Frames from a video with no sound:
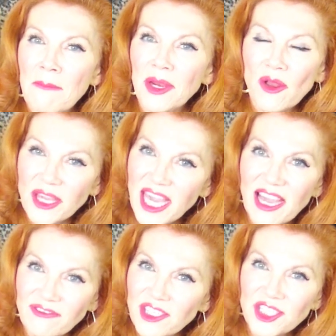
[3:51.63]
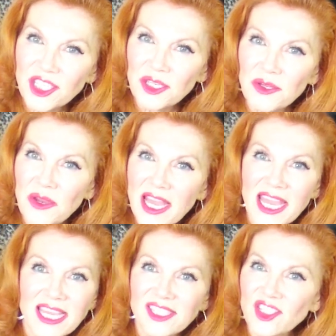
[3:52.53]
But all you have to do
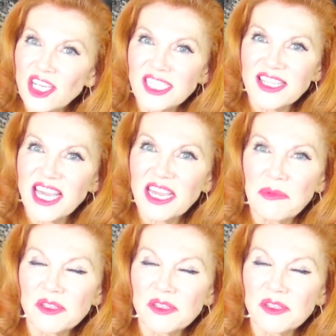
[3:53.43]
is just think